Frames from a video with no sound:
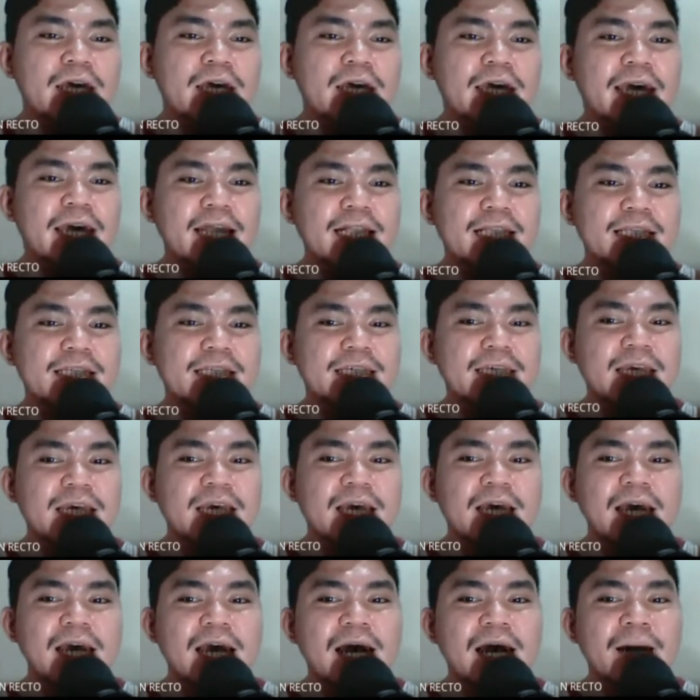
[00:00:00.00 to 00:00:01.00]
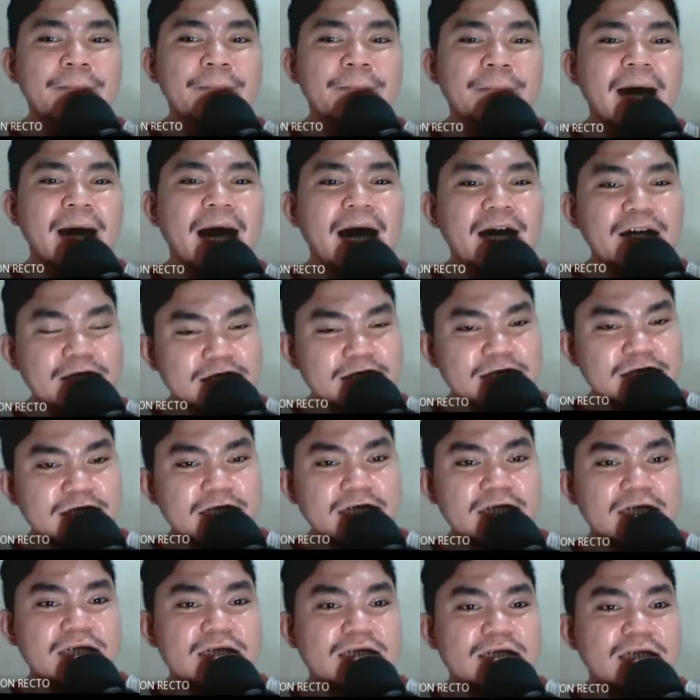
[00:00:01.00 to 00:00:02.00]
It's about
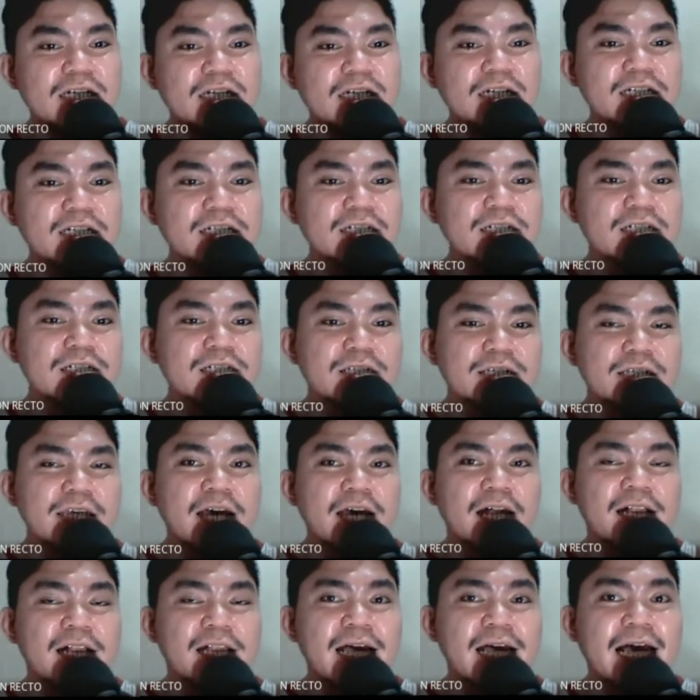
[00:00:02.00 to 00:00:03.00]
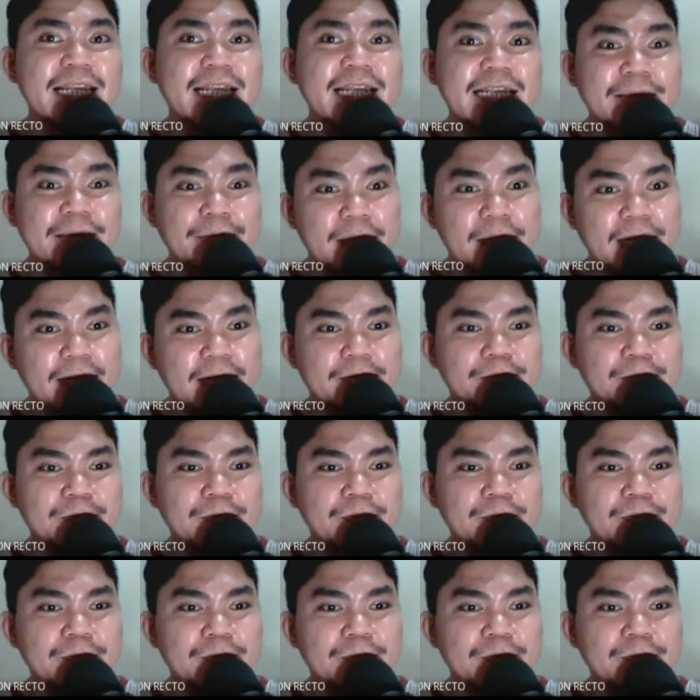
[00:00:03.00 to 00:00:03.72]
sickle cell anemia.